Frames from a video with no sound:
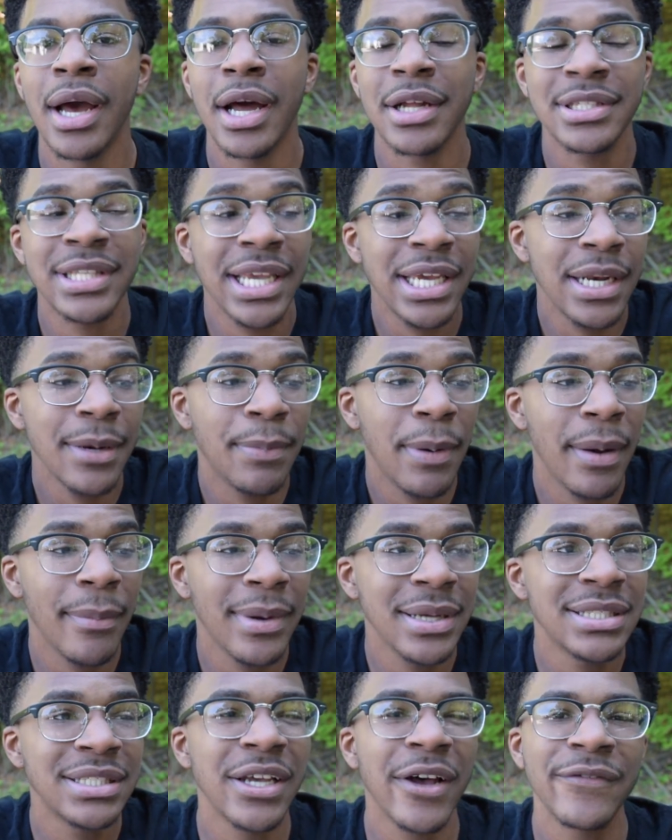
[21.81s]
I'll take it upon
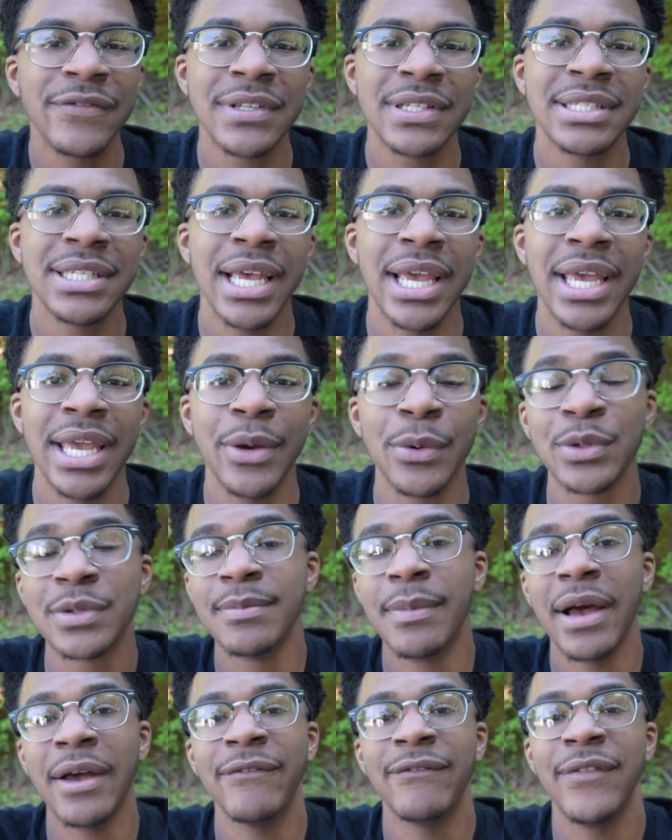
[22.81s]
myself to say it was
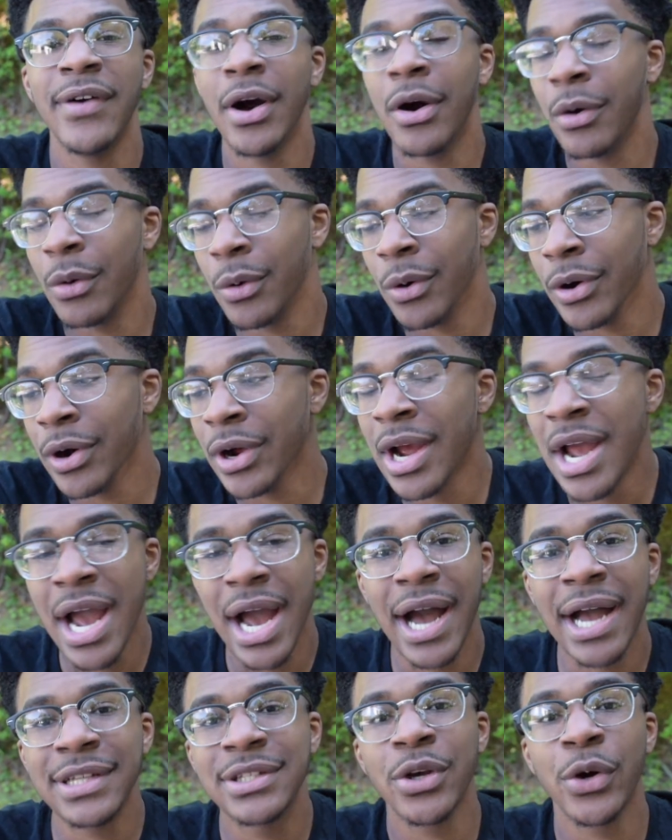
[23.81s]
my fault, or
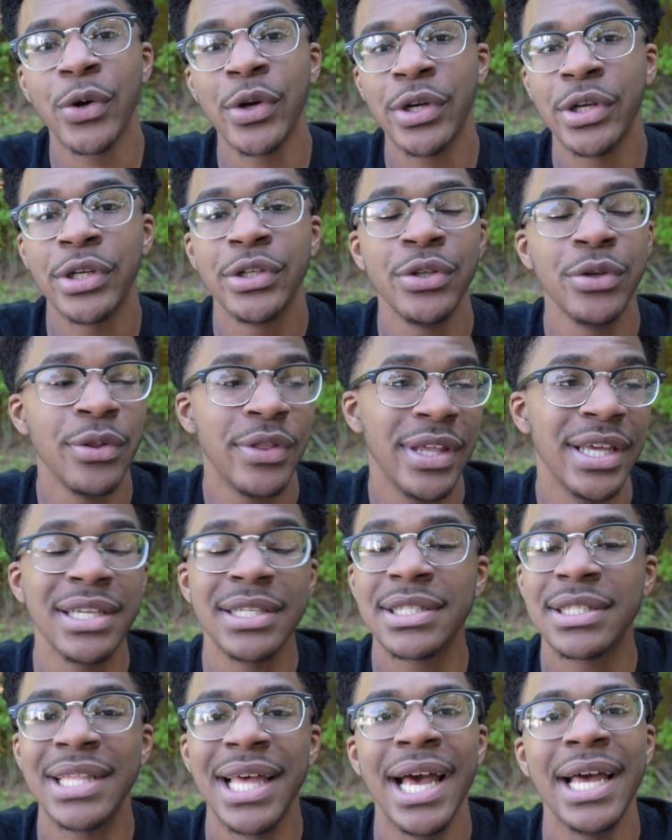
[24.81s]
I told her to do
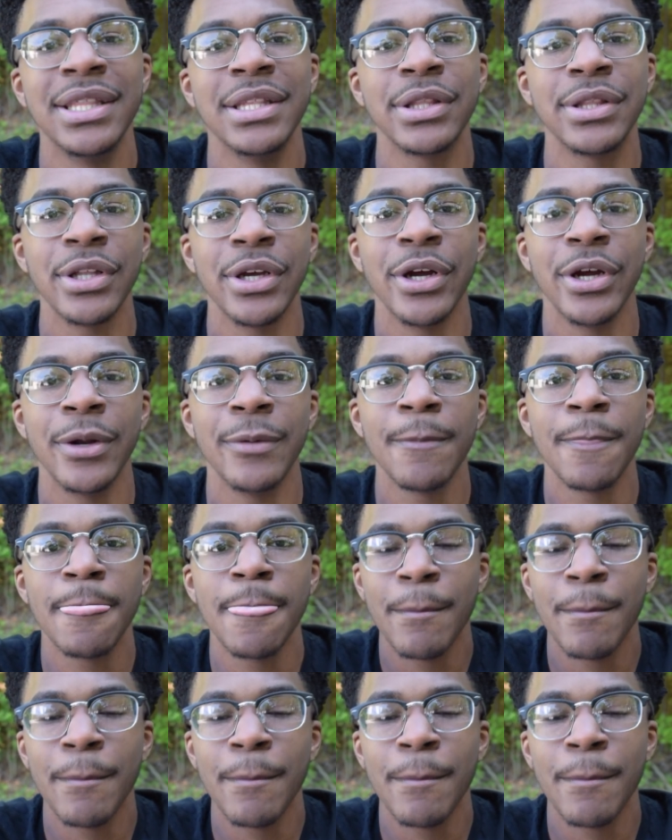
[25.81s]
this, that, and the third,